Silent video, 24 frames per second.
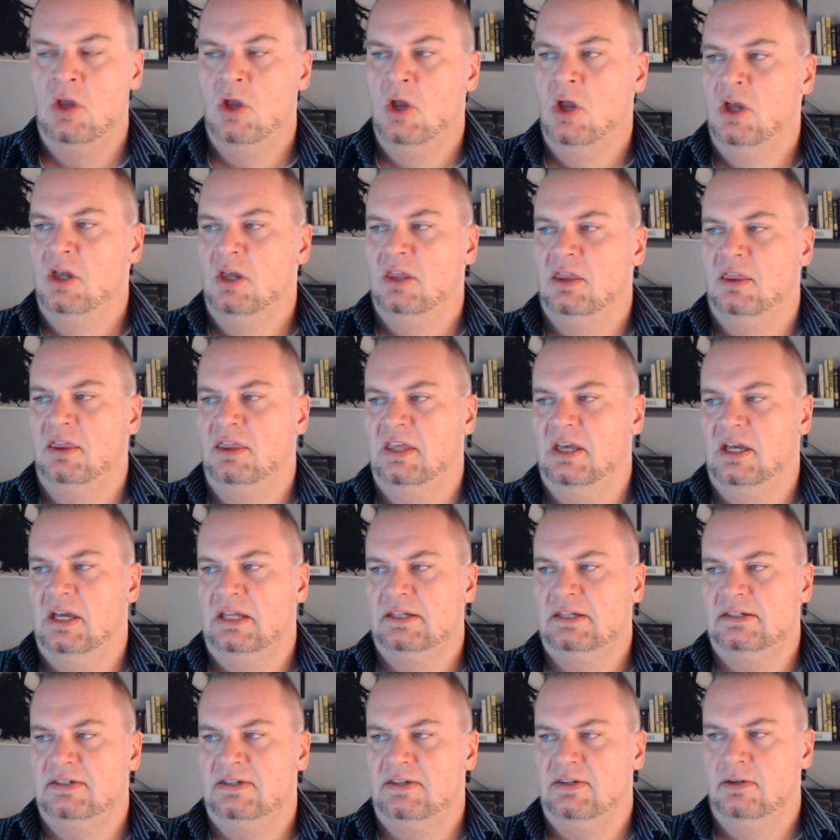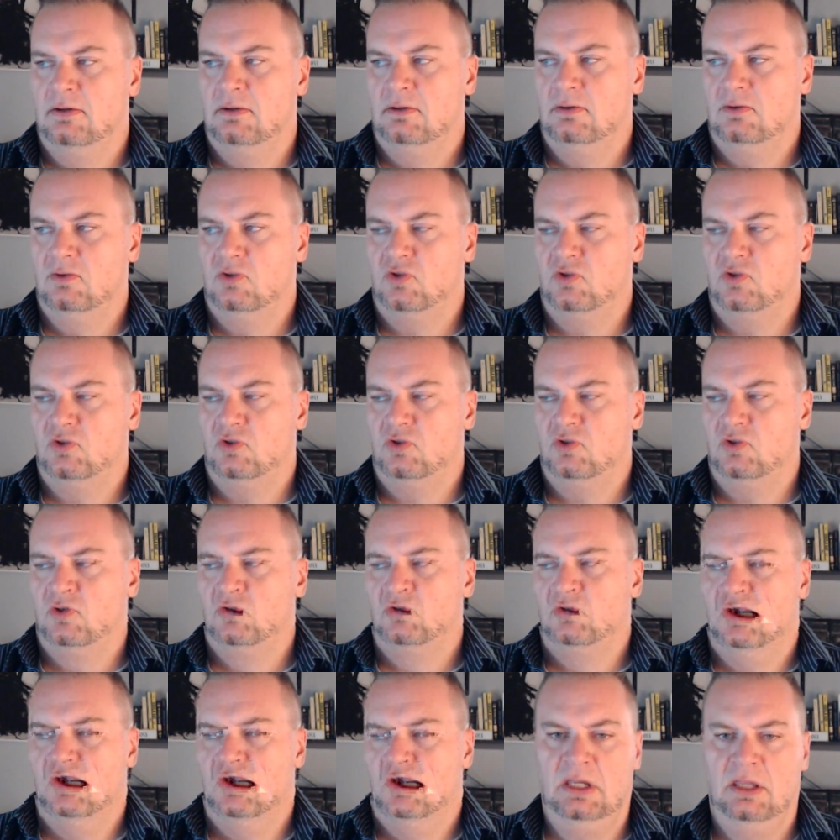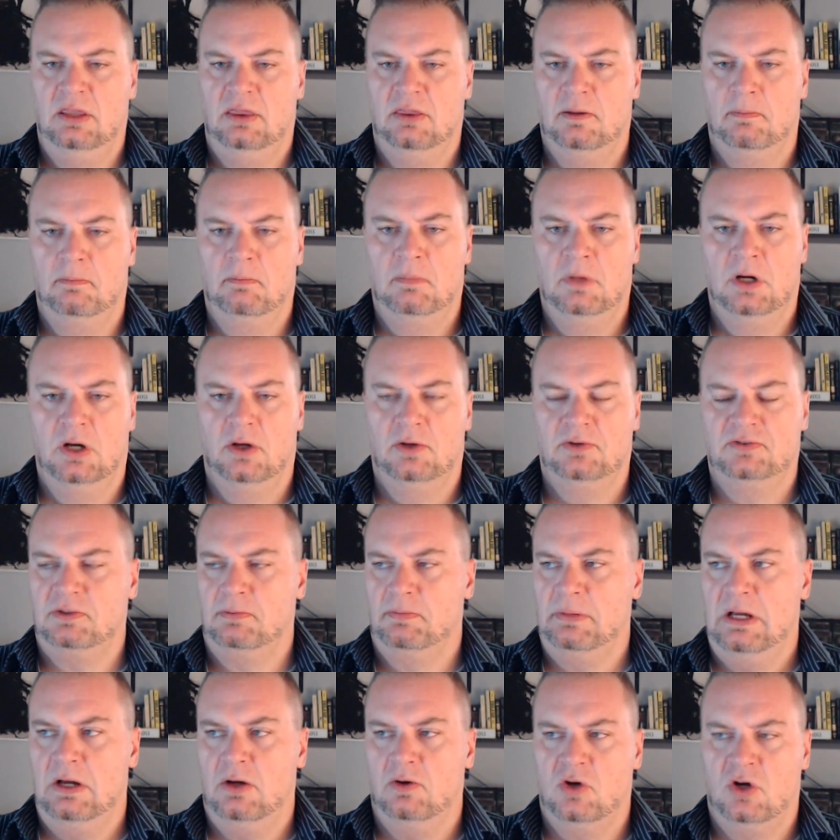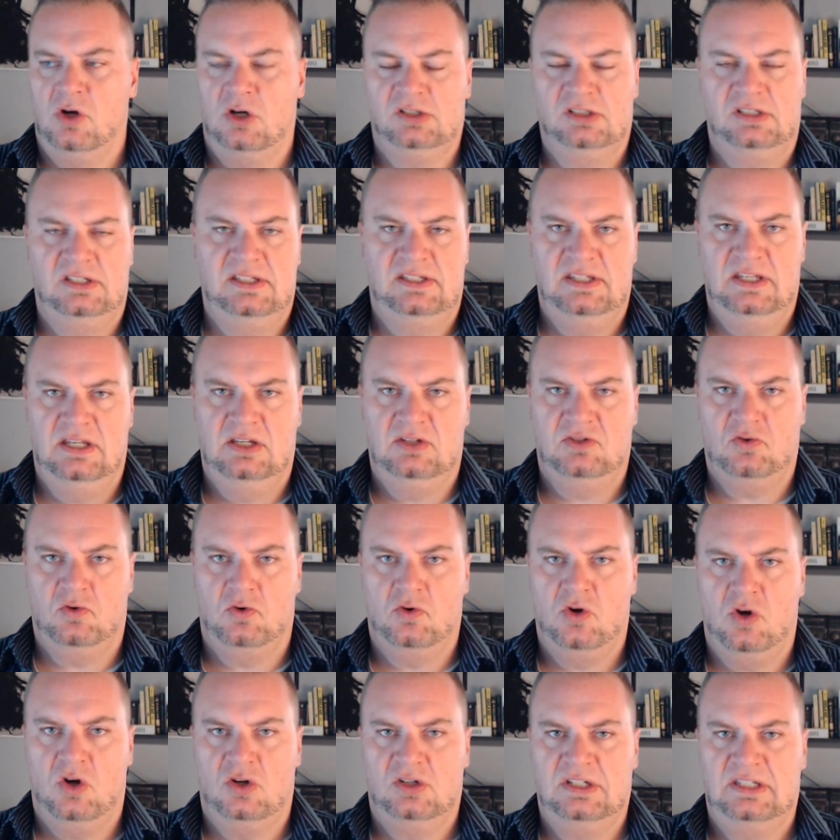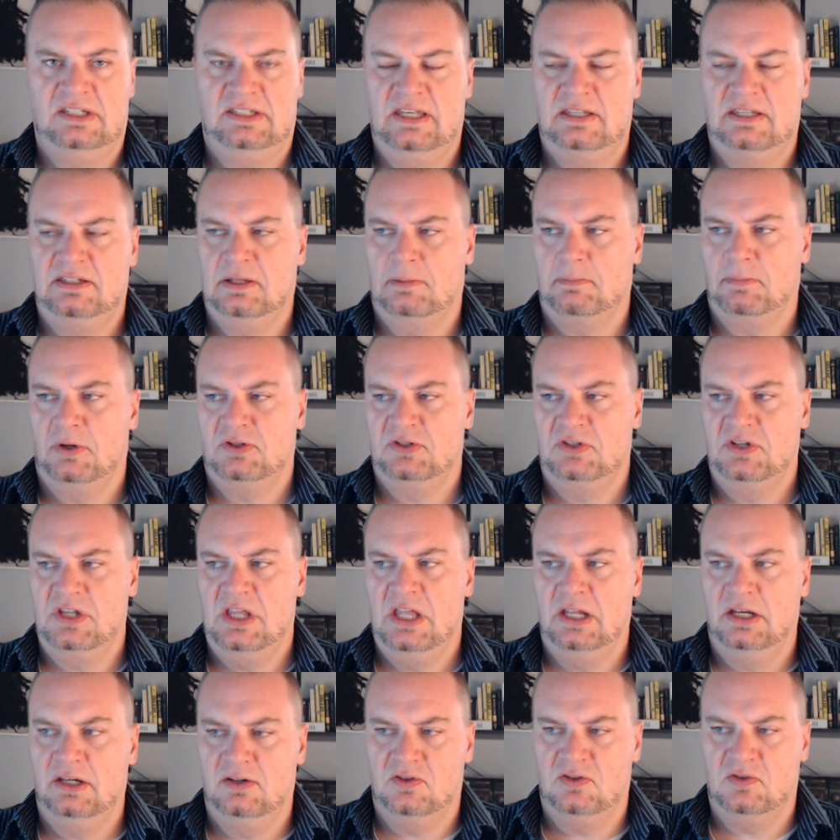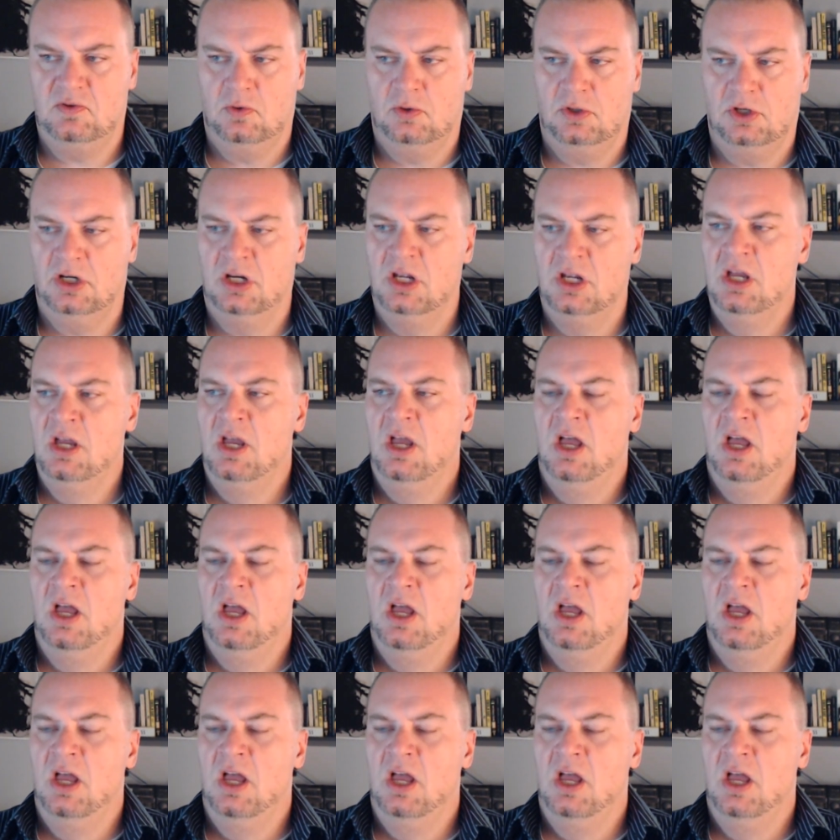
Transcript: that trouble me the most about narcissists or narcissistic personality disorder.